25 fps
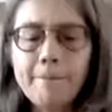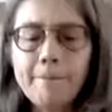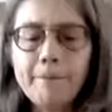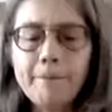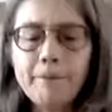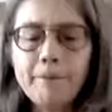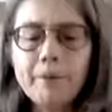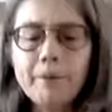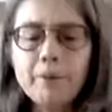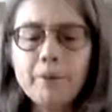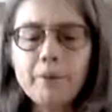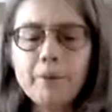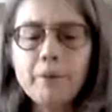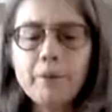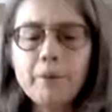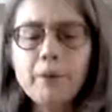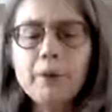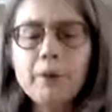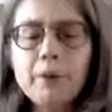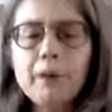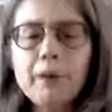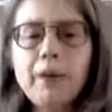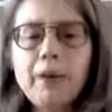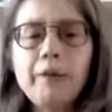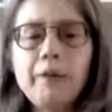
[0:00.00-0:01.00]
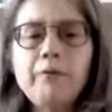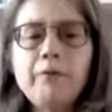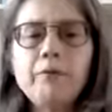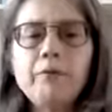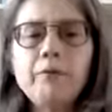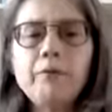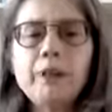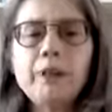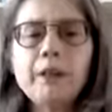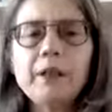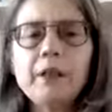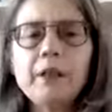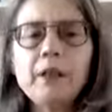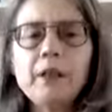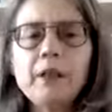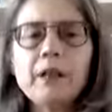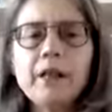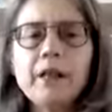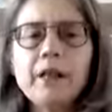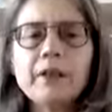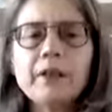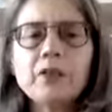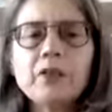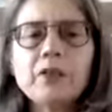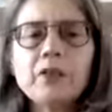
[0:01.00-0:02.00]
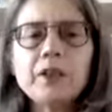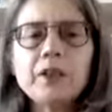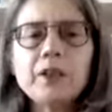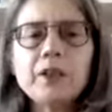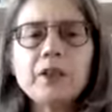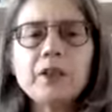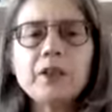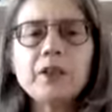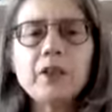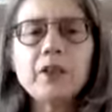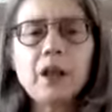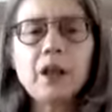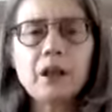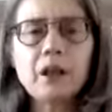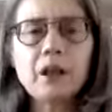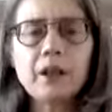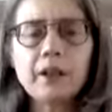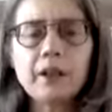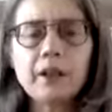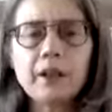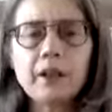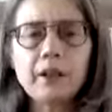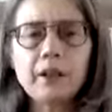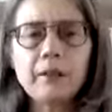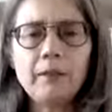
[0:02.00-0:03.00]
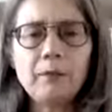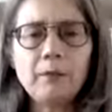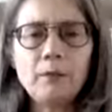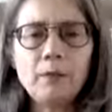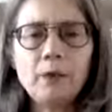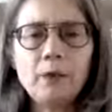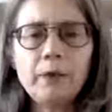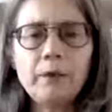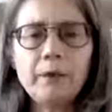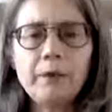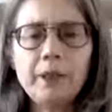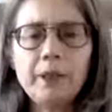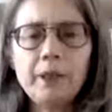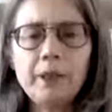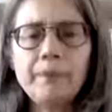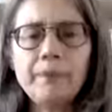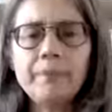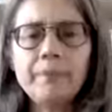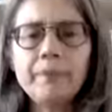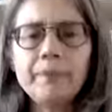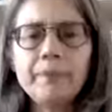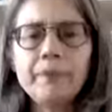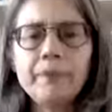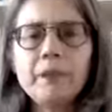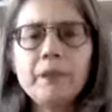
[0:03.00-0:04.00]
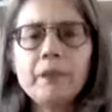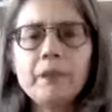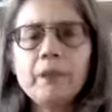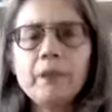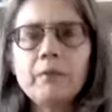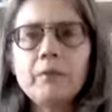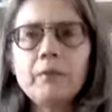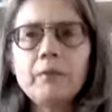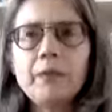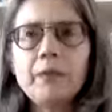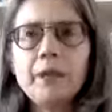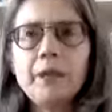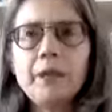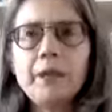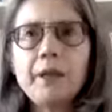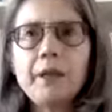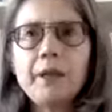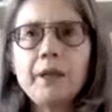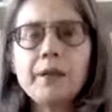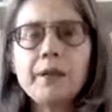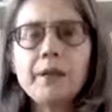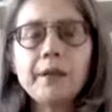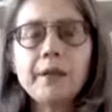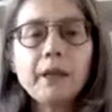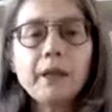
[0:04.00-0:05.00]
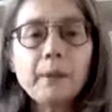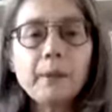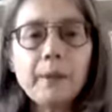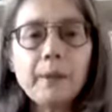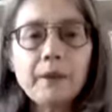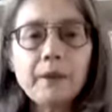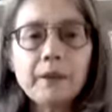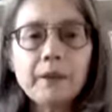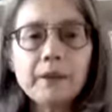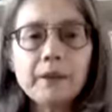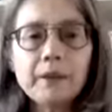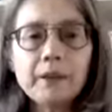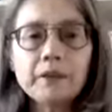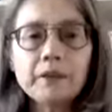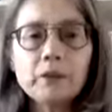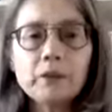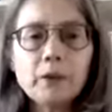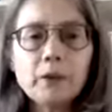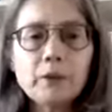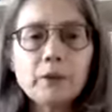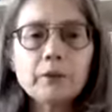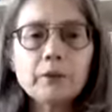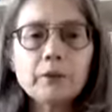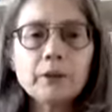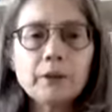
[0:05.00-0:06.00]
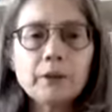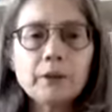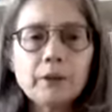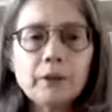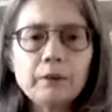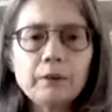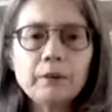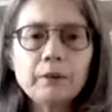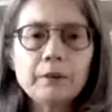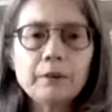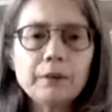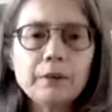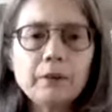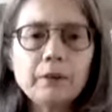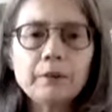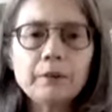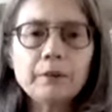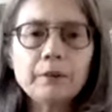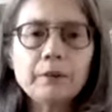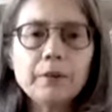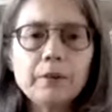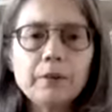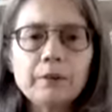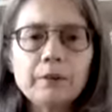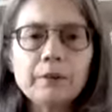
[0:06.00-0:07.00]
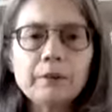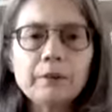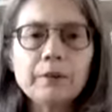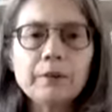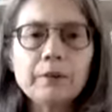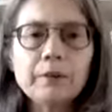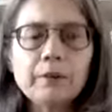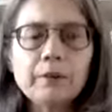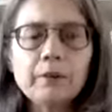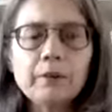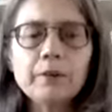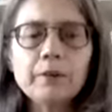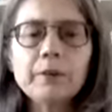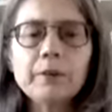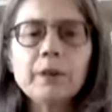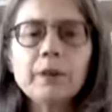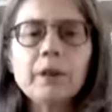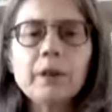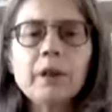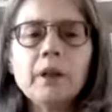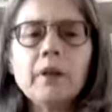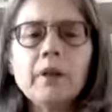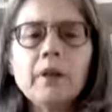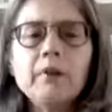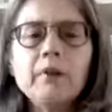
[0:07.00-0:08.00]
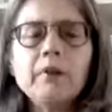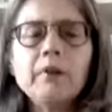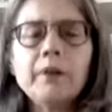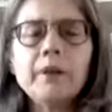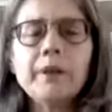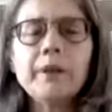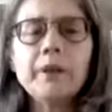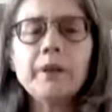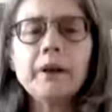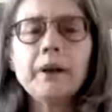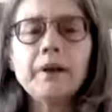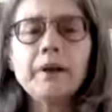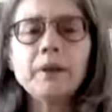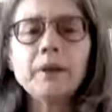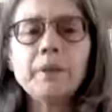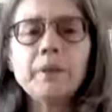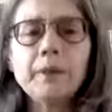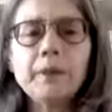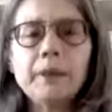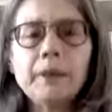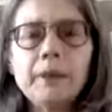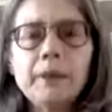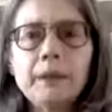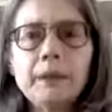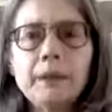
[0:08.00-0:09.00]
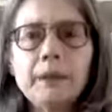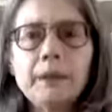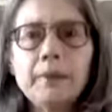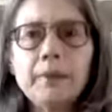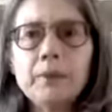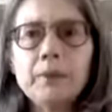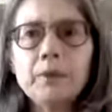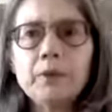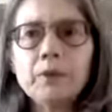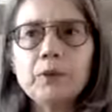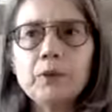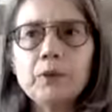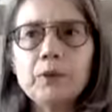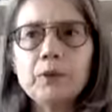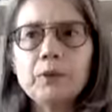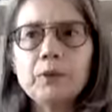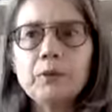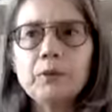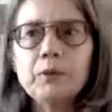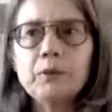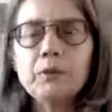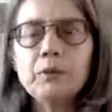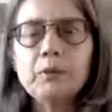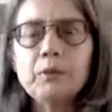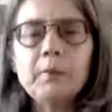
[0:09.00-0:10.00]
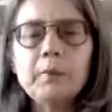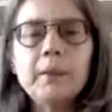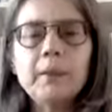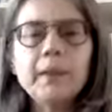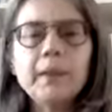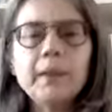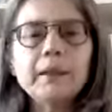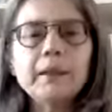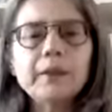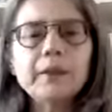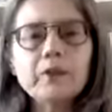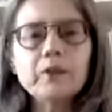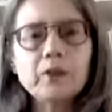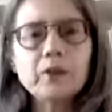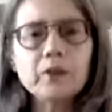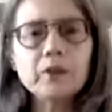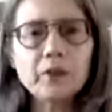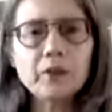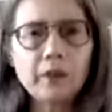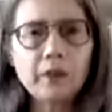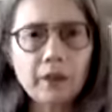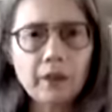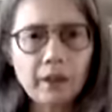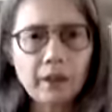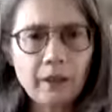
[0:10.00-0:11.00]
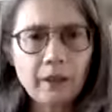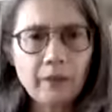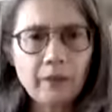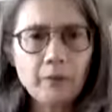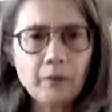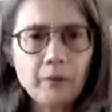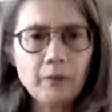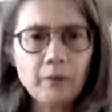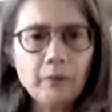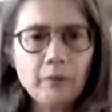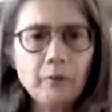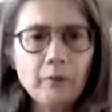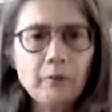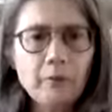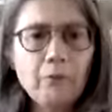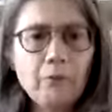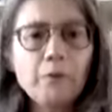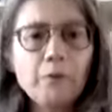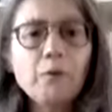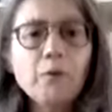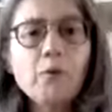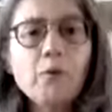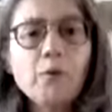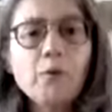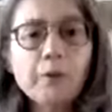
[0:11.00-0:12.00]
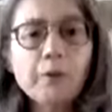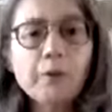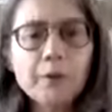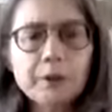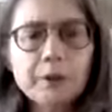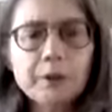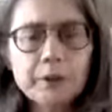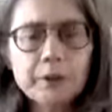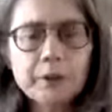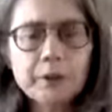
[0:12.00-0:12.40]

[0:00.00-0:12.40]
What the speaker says: So if we are actually stuck in worry, we think about things over and over and over and over and over without being able to make a decision and then move forward.